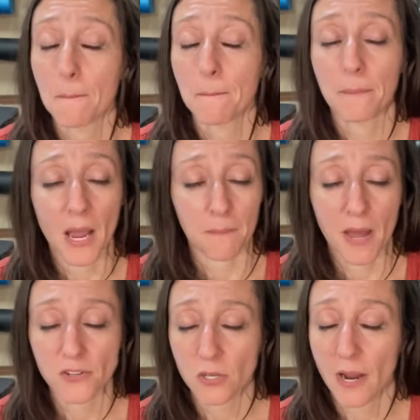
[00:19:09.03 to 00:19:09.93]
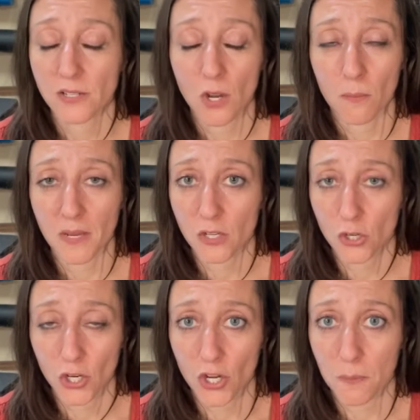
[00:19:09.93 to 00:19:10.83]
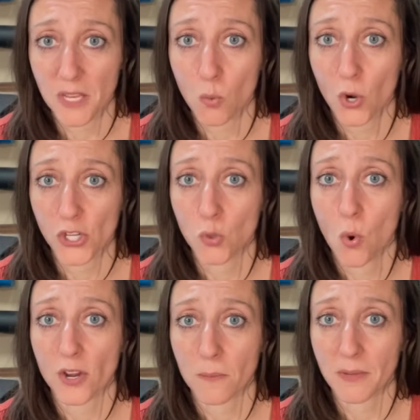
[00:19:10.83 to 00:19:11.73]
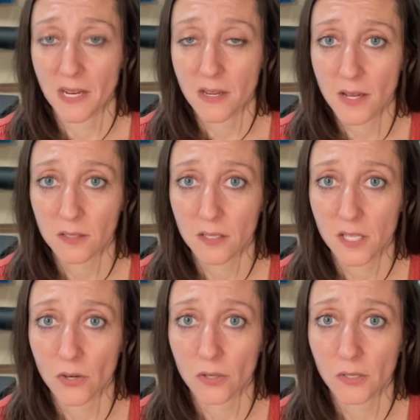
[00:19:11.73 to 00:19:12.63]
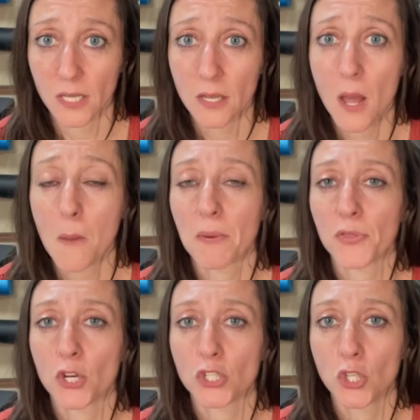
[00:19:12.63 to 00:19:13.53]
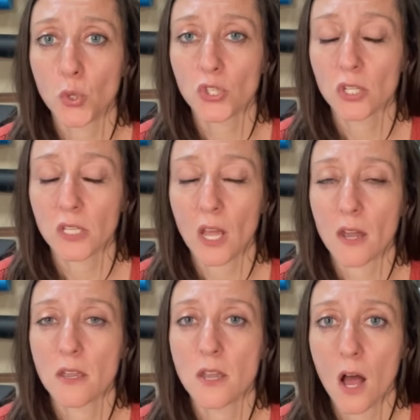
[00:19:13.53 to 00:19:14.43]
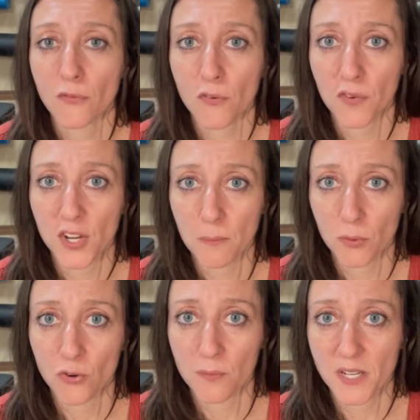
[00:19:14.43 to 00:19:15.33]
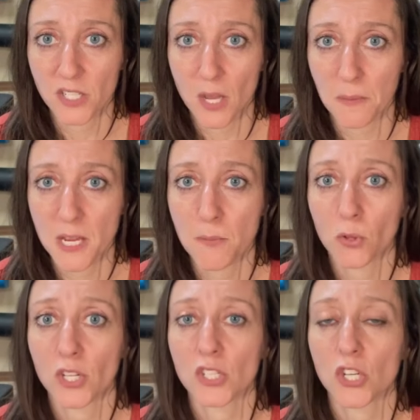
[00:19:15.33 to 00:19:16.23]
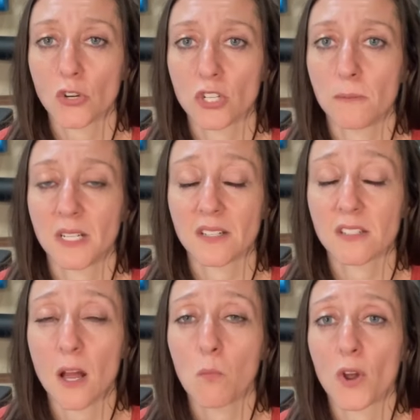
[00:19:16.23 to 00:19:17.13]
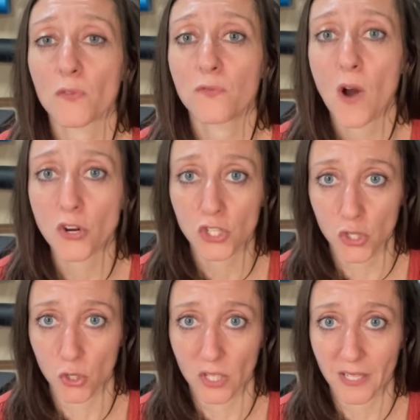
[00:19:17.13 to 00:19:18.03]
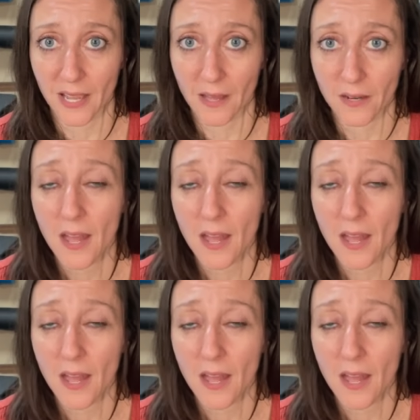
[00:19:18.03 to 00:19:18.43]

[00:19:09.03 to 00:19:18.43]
By better, I don't mean you're going to be where you want to be necessarily, but there's usually enough of an improvement that people can start to be somewhat functional again.